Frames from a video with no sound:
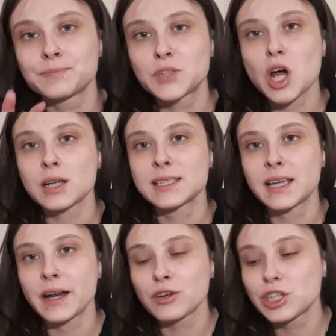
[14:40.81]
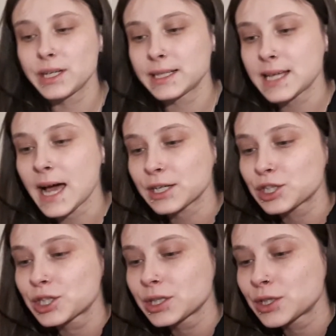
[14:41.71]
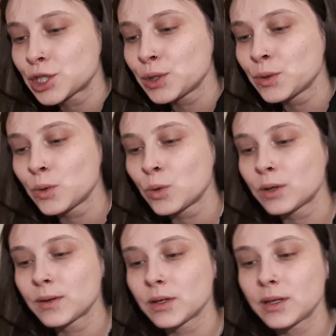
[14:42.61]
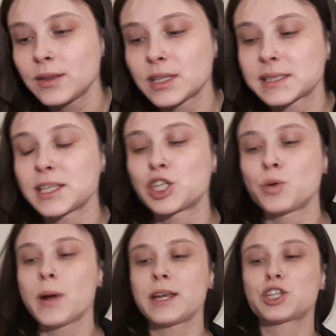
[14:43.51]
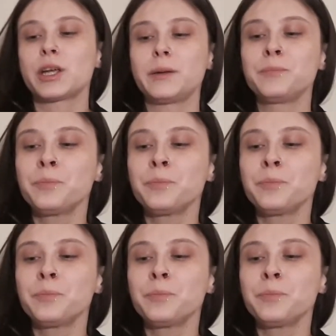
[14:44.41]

toxic energy attached to the situation.